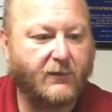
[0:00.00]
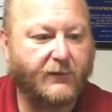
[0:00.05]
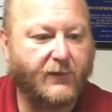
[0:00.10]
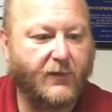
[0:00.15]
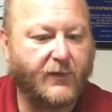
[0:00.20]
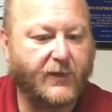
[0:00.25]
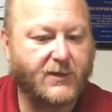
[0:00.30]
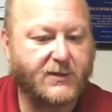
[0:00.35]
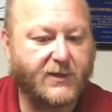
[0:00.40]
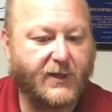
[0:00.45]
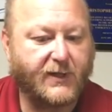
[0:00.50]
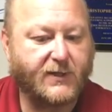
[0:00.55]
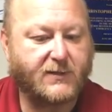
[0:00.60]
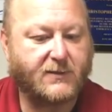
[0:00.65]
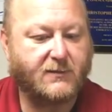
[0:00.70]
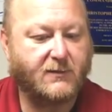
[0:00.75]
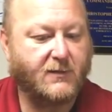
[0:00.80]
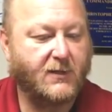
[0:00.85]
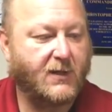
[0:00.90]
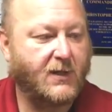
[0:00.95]
folding
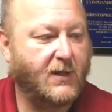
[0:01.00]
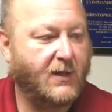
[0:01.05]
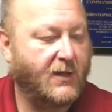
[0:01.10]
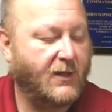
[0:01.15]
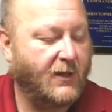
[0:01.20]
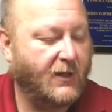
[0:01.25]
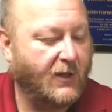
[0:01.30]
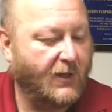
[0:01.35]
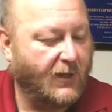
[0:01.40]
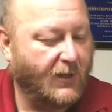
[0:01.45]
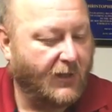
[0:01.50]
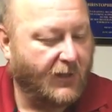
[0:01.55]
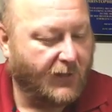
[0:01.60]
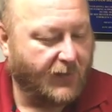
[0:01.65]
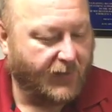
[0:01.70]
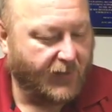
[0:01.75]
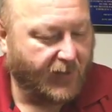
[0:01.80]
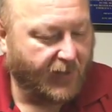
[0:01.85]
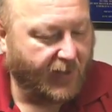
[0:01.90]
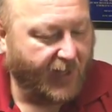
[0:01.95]
sights.
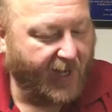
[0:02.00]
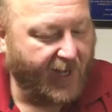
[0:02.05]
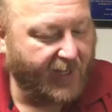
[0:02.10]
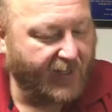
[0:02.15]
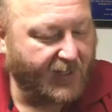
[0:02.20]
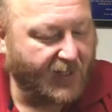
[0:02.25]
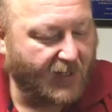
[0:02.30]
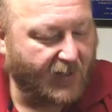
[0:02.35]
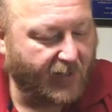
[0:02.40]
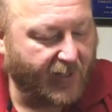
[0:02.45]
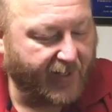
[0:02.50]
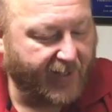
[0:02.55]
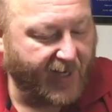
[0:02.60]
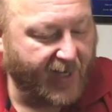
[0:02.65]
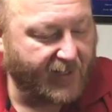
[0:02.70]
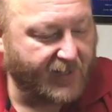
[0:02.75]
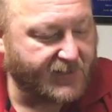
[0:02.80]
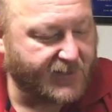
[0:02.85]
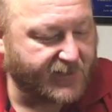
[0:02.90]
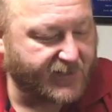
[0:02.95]
The handguard
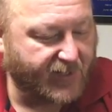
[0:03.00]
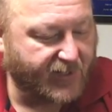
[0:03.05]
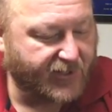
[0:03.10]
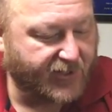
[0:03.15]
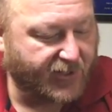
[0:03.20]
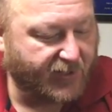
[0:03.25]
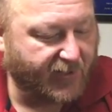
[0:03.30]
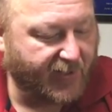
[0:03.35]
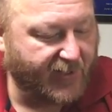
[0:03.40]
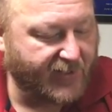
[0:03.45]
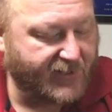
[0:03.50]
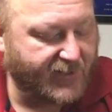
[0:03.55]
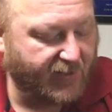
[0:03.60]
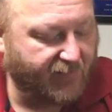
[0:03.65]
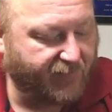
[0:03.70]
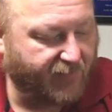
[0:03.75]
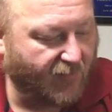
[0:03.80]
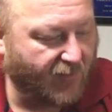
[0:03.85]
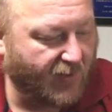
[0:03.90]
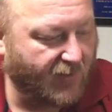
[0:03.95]
again is a Centurion
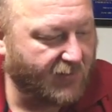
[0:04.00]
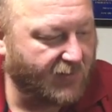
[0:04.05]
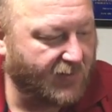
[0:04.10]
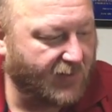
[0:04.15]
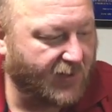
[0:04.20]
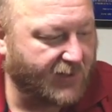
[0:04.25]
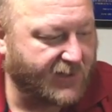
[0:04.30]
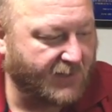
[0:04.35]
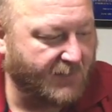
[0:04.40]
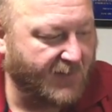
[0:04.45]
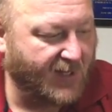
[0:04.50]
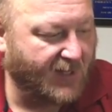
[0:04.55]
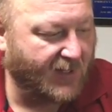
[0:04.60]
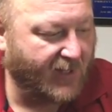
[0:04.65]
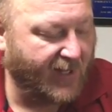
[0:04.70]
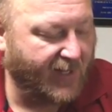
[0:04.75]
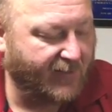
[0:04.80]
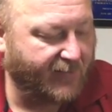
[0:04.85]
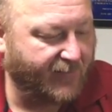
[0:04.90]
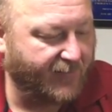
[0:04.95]
C4. It's a mid
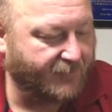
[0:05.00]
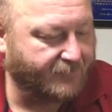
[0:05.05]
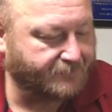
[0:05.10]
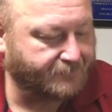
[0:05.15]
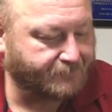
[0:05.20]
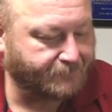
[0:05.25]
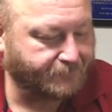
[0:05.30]
length.